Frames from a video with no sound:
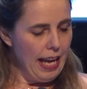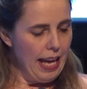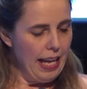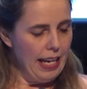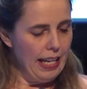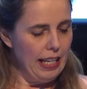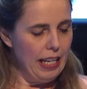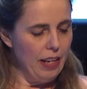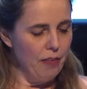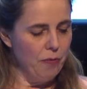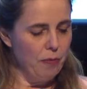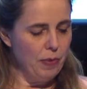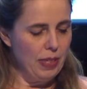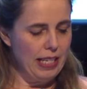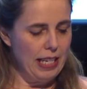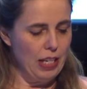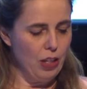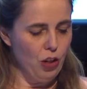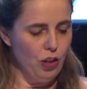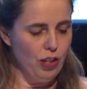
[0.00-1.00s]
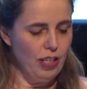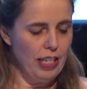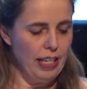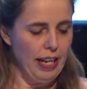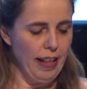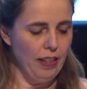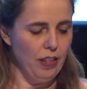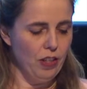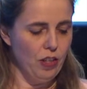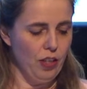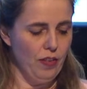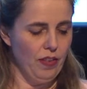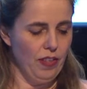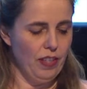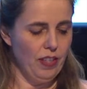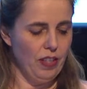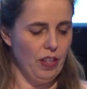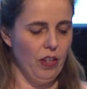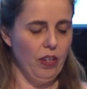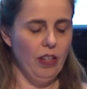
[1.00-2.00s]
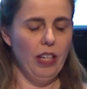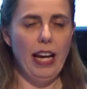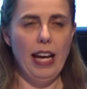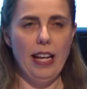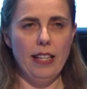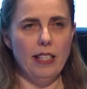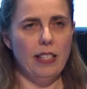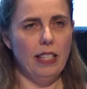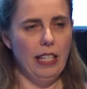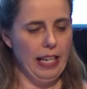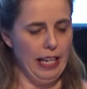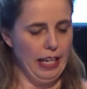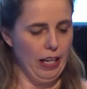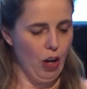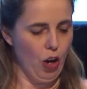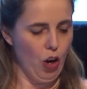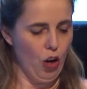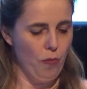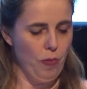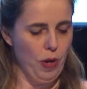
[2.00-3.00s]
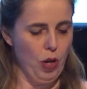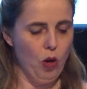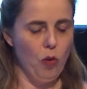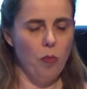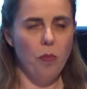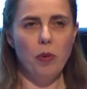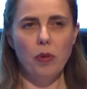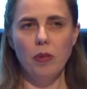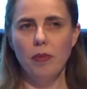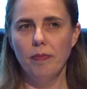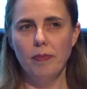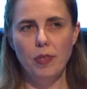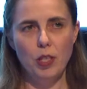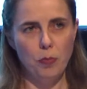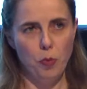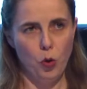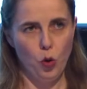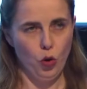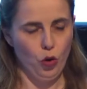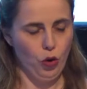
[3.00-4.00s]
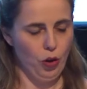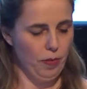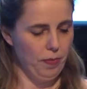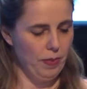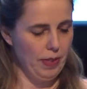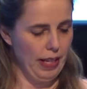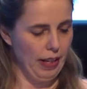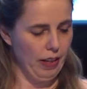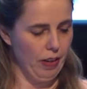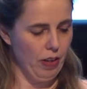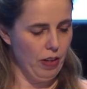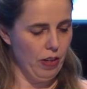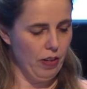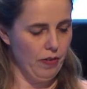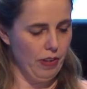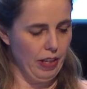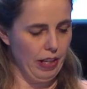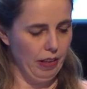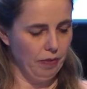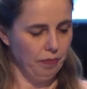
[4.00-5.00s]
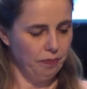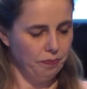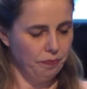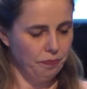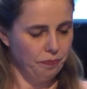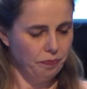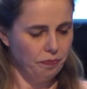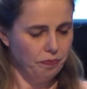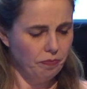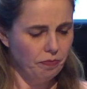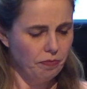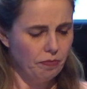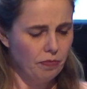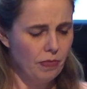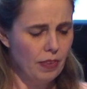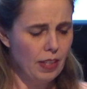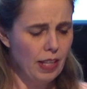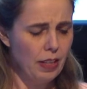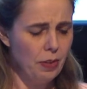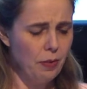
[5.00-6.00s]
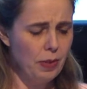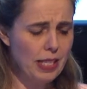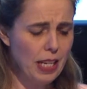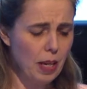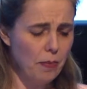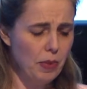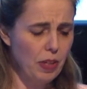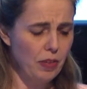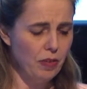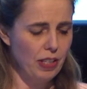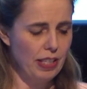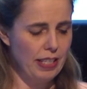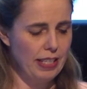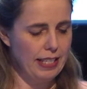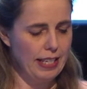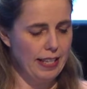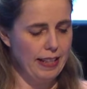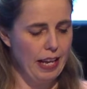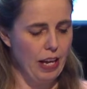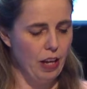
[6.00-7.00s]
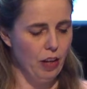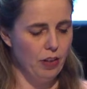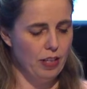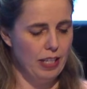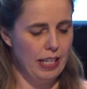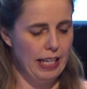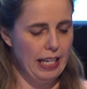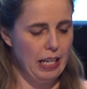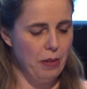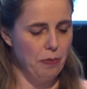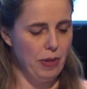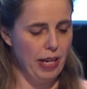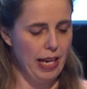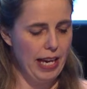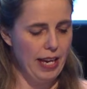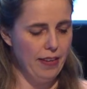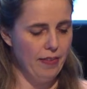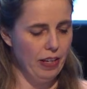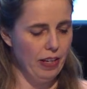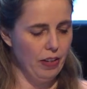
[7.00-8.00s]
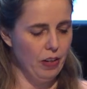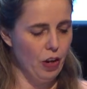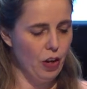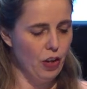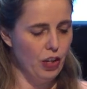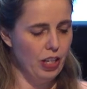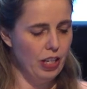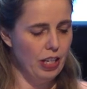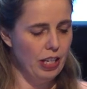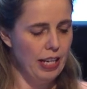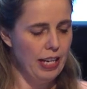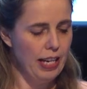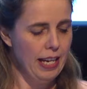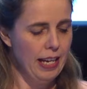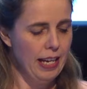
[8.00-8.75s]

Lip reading: And 11% used another service, so counselling, home help, support groups, that kind of thing. There were some differences in the health-seeking behaviour noted.